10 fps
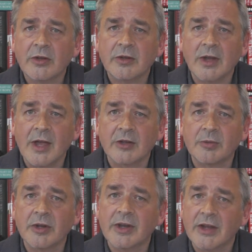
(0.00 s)
is the
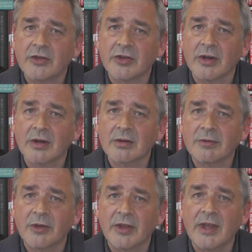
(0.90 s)
explanation
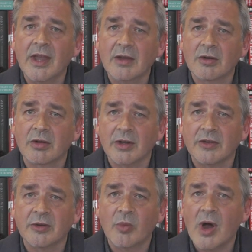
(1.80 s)
for the
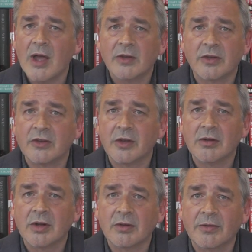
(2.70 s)
increase, and why is there so
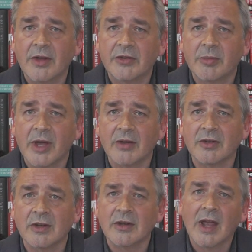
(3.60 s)
little fuss
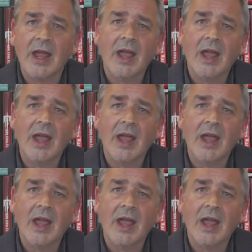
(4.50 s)
about it?